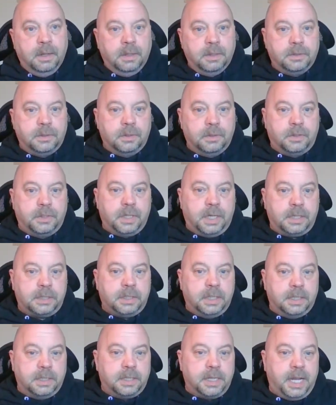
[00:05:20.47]
So
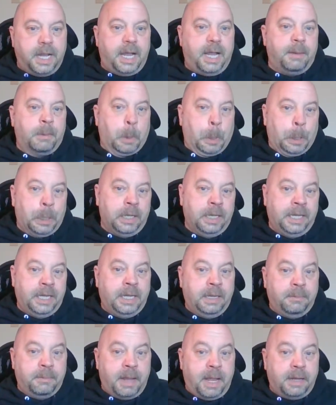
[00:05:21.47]
just in time or
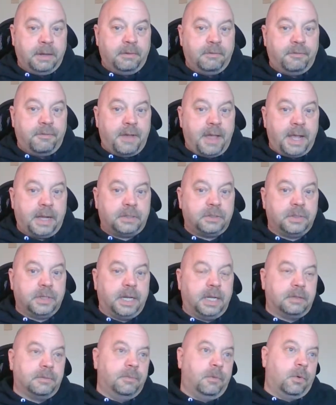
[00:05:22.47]
lean manufacturing
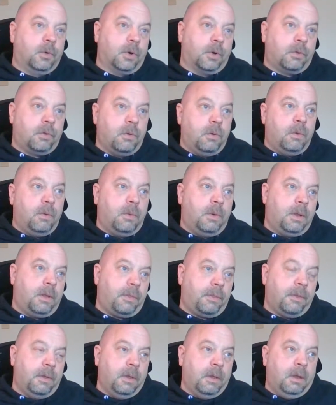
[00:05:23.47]
has more to do
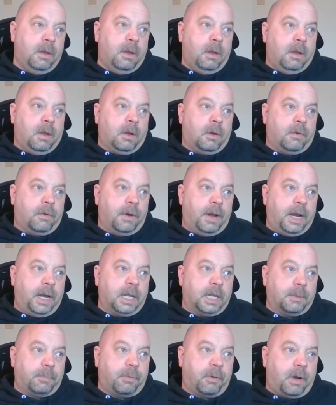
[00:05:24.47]
with
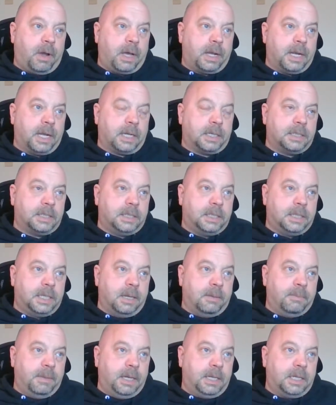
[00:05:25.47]
creating the products
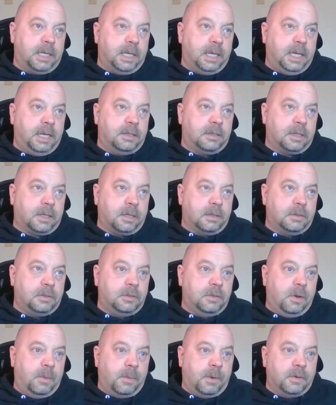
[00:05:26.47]
that meet the needs of
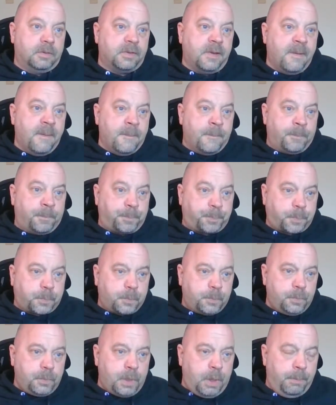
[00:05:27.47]
consumers,
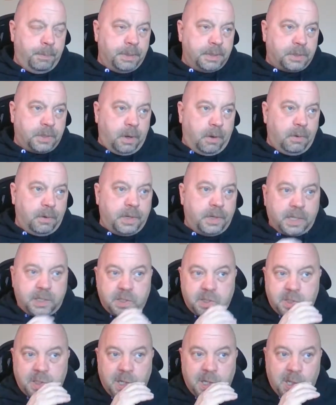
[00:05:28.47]
but don't
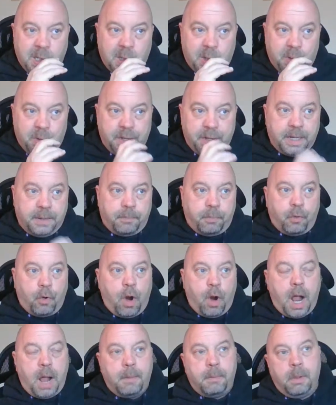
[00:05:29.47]
necessarily create a
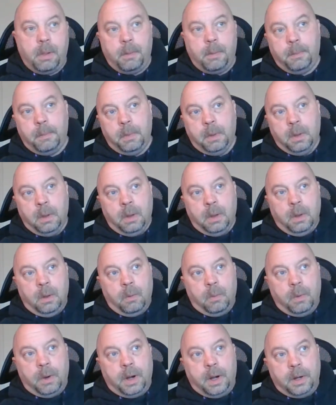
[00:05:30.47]
problem
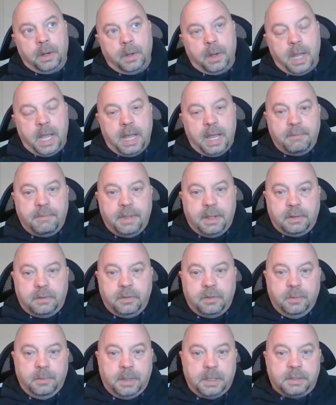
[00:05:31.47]
where you have that
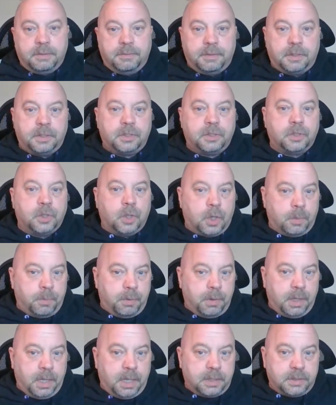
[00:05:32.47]
too much of a
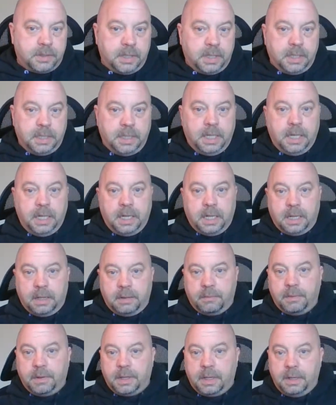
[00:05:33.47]
surplus that you need to
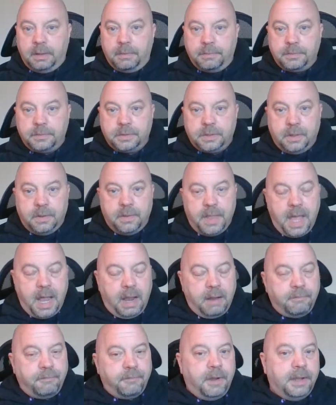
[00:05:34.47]
get rid of. So that
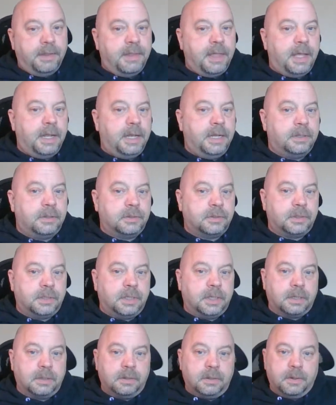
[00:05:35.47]
I find that
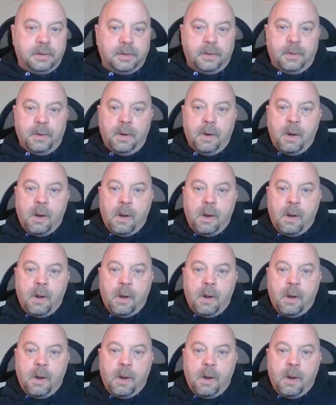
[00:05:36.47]
interesting too.